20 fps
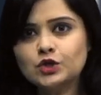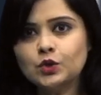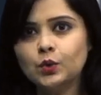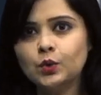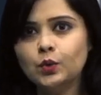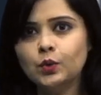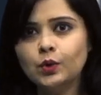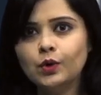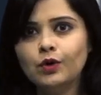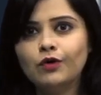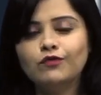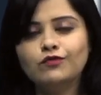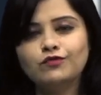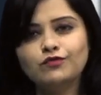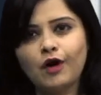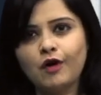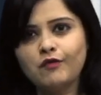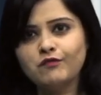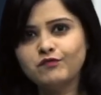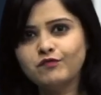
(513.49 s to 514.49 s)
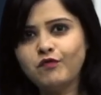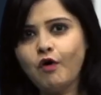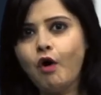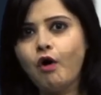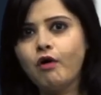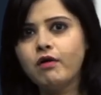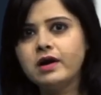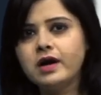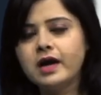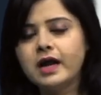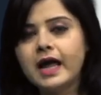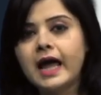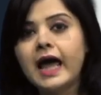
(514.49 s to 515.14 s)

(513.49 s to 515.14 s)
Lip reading: 2 from 4